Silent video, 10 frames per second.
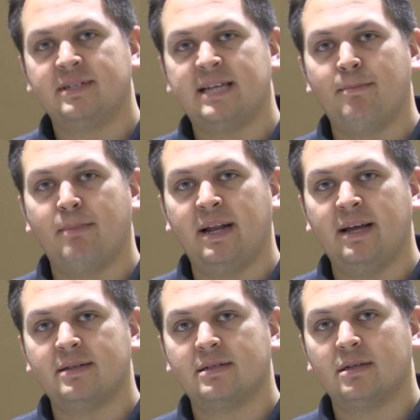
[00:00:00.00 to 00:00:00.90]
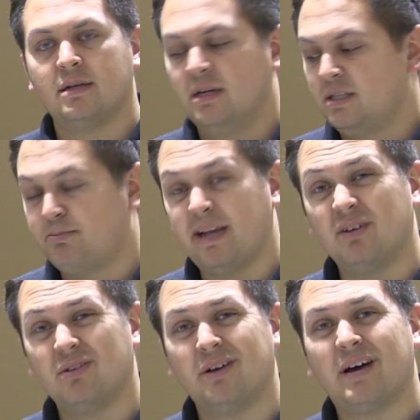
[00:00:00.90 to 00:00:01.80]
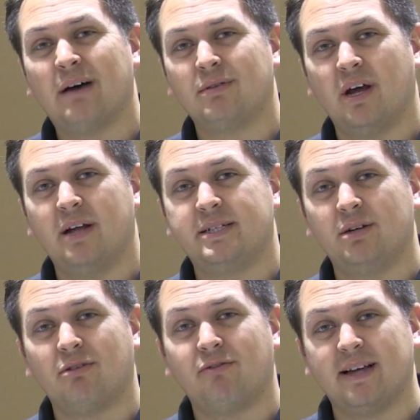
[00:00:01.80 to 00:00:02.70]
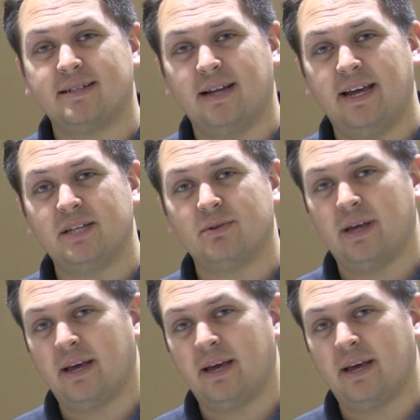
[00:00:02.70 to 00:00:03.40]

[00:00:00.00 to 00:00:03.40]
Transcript: to 10 minutes, depending on how dirty or affected it is with